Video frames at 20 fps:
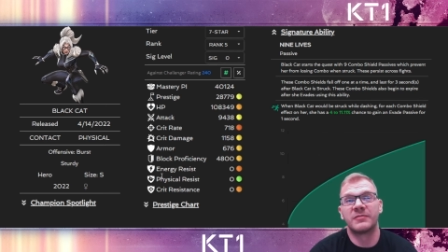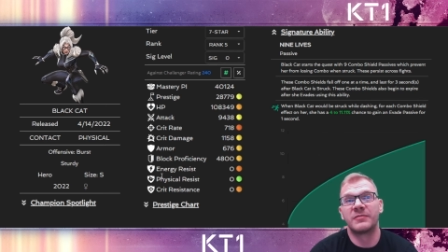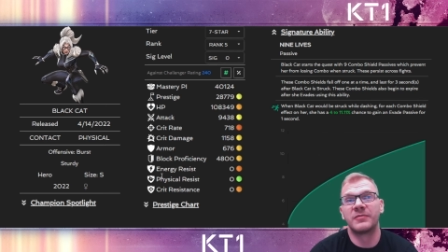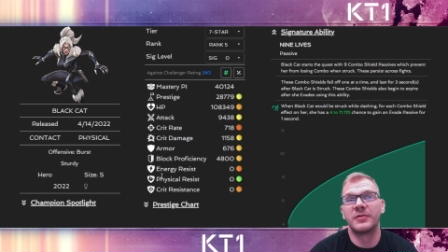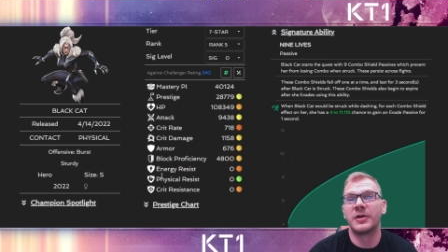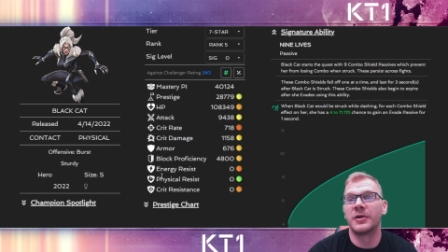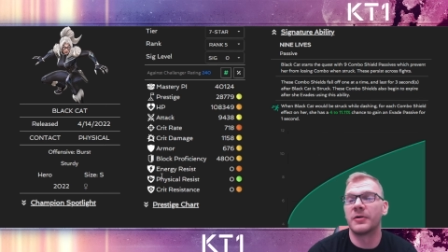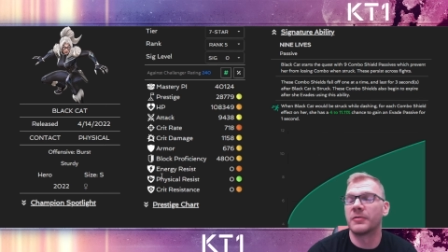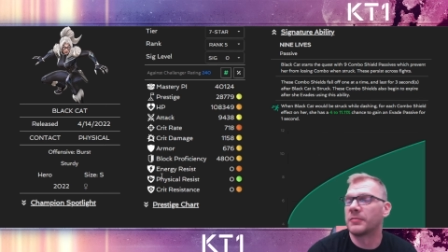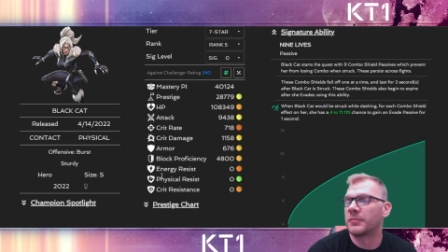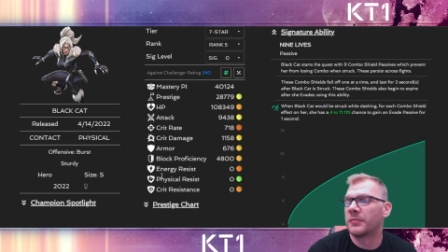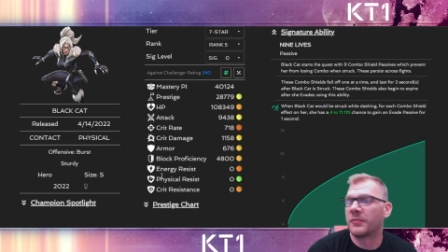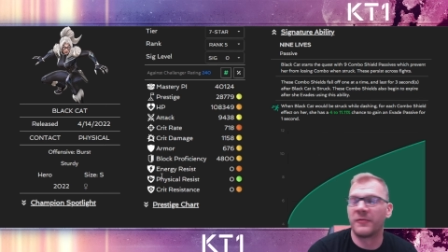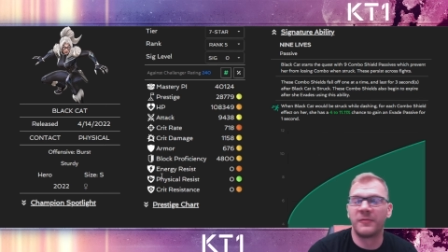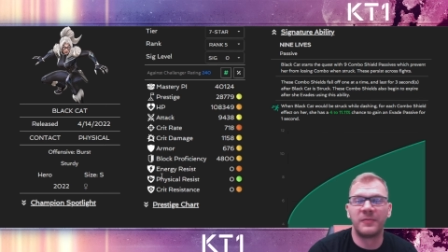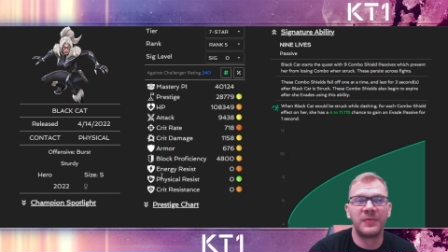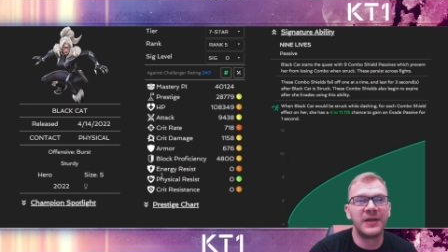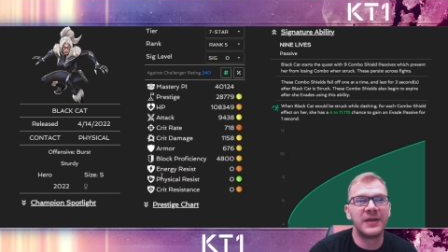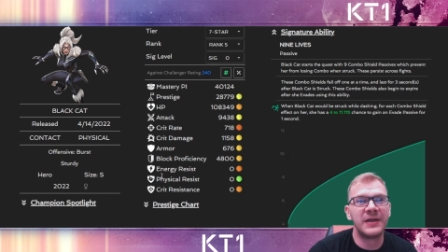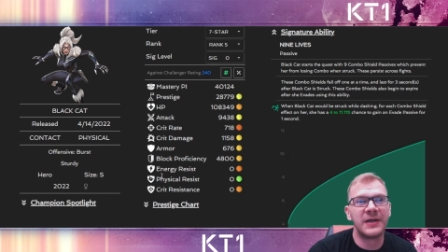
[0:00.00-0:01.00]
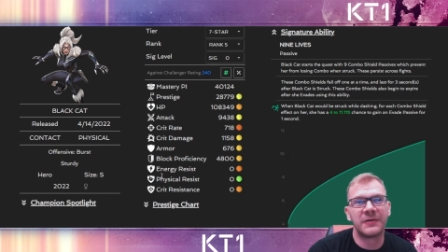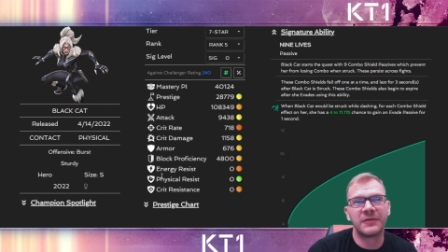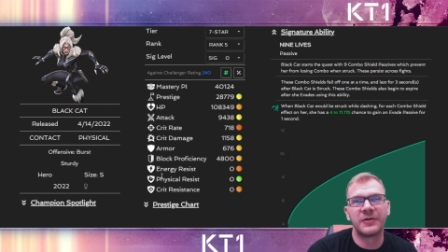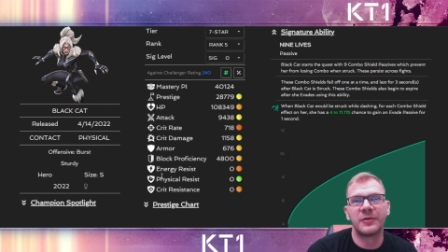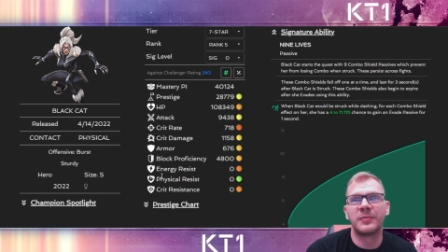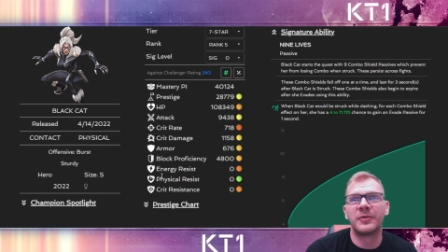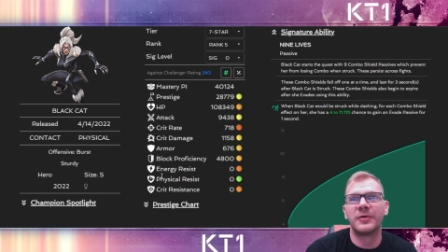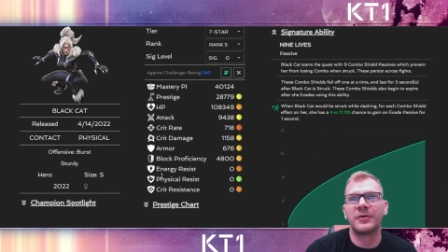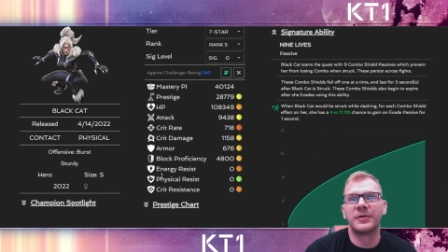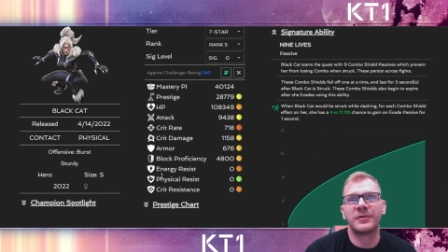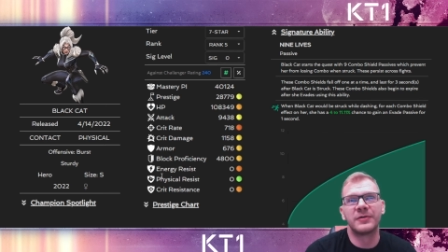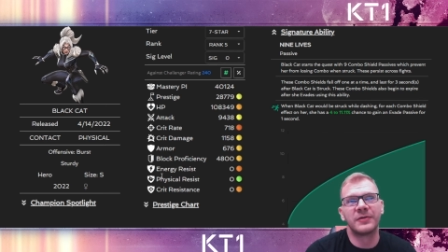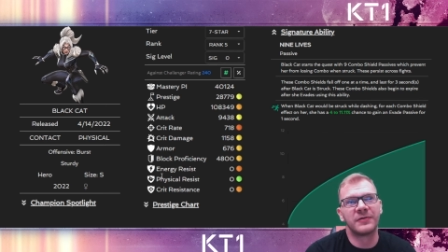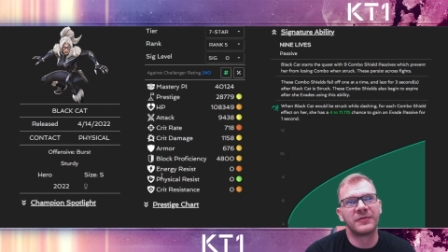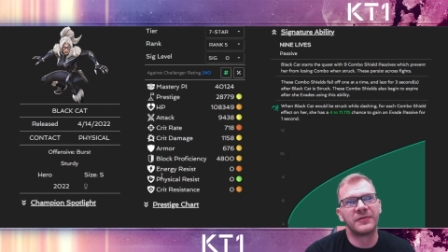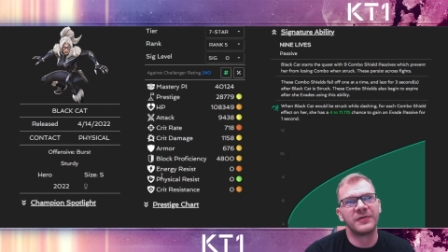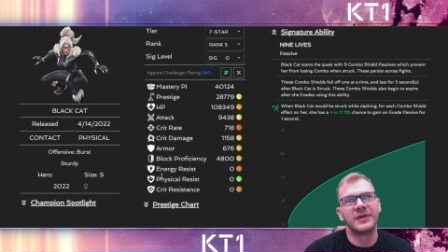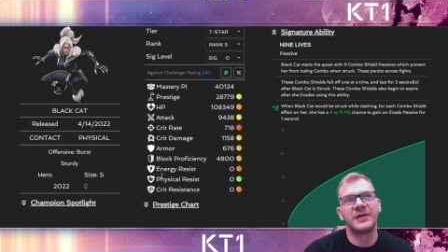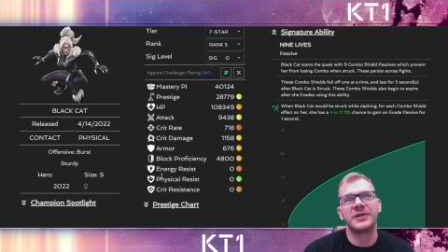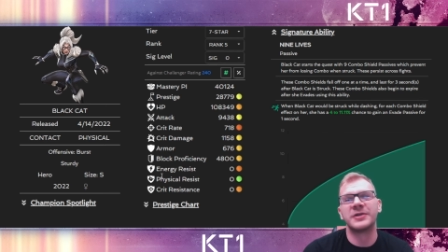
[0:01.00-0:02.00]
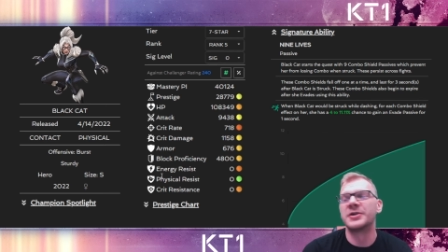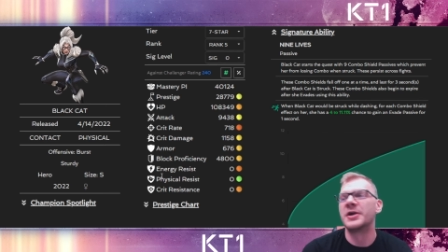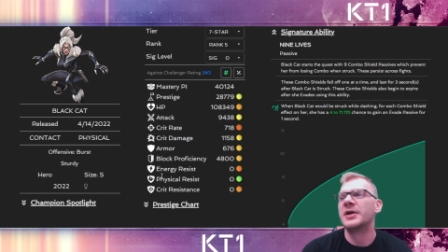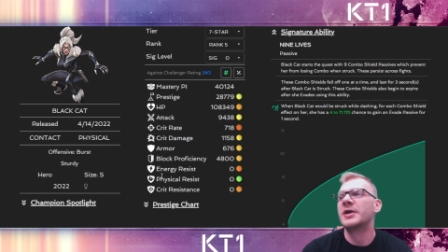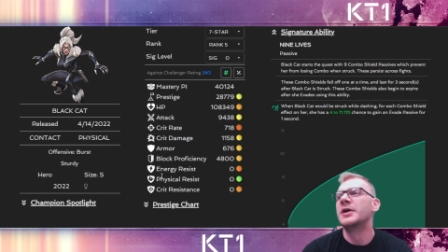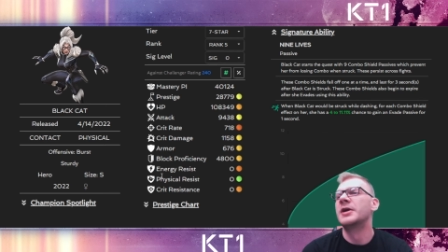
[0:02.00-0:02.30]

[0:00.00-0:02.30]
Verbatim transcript: you know, bleed out the opponent or finish.